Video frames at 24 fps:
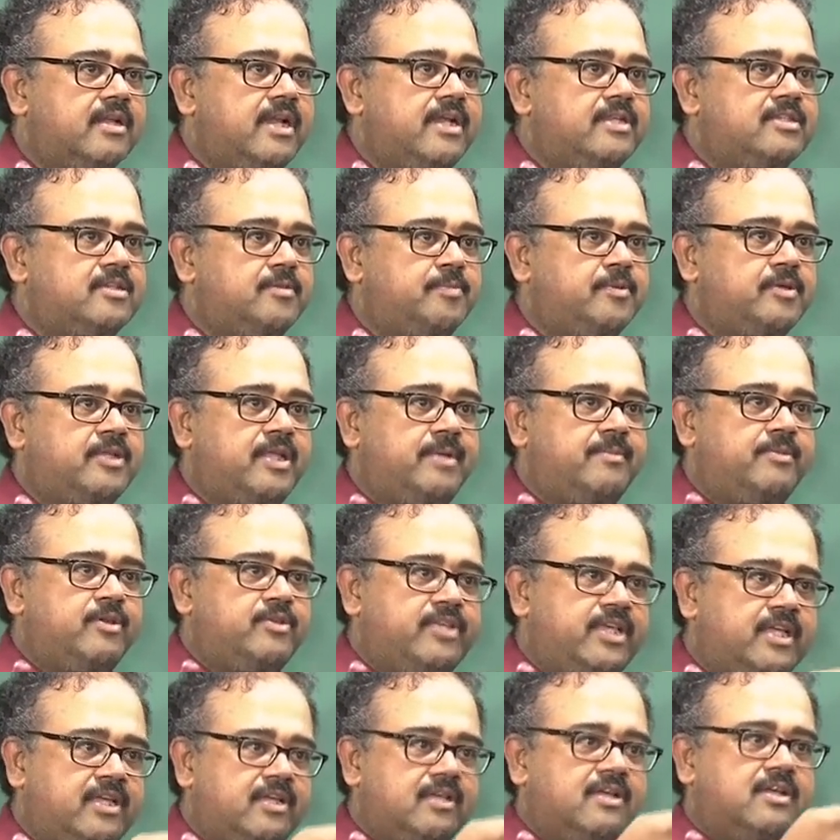right. Suppose I am
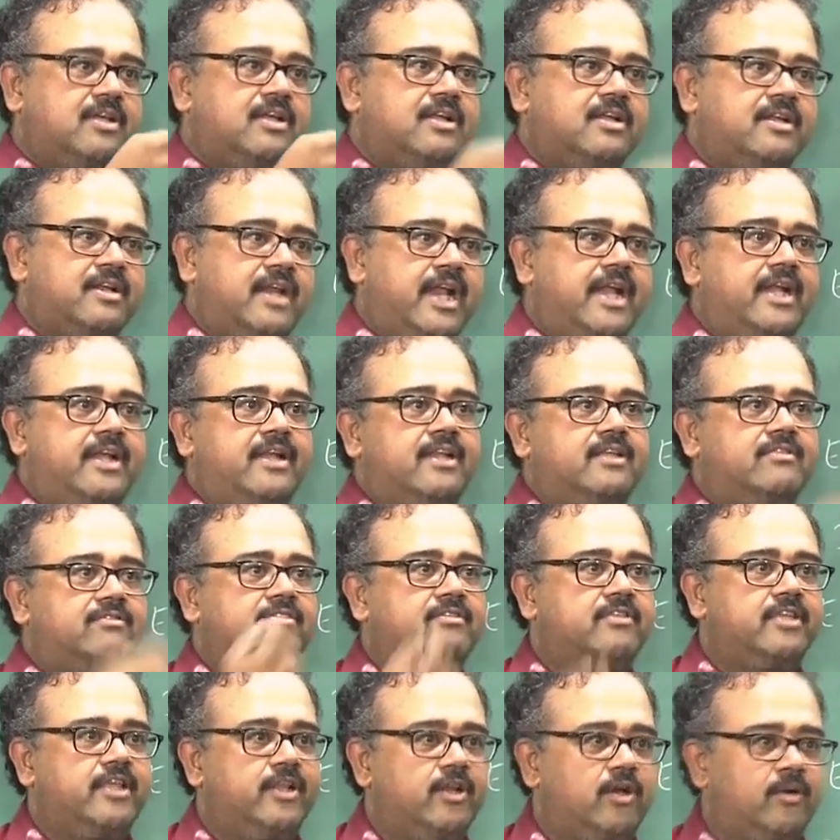using red is
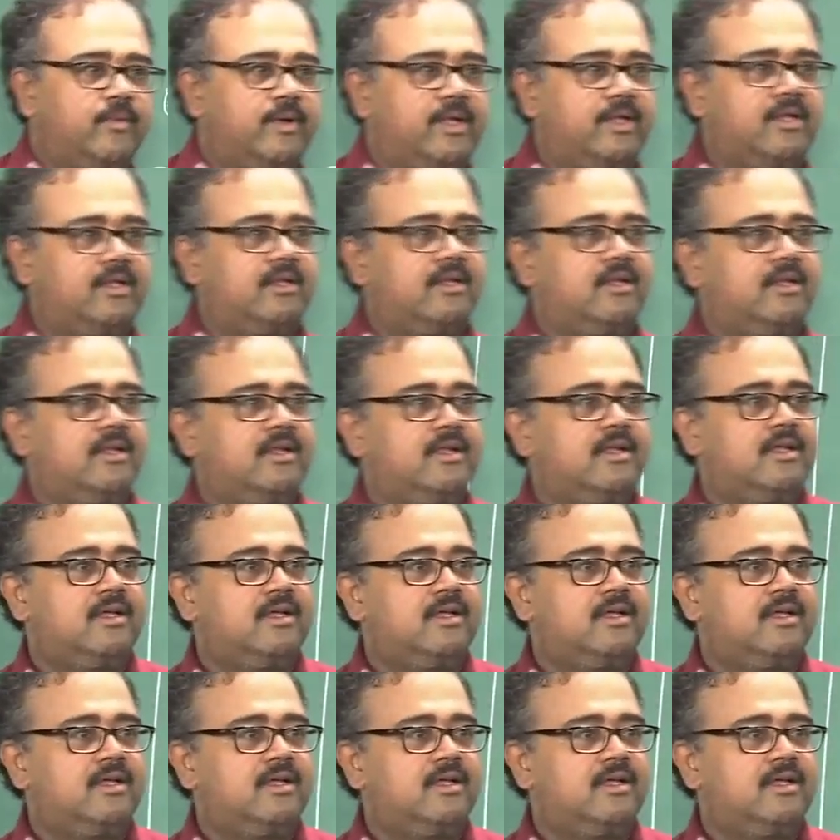0 1,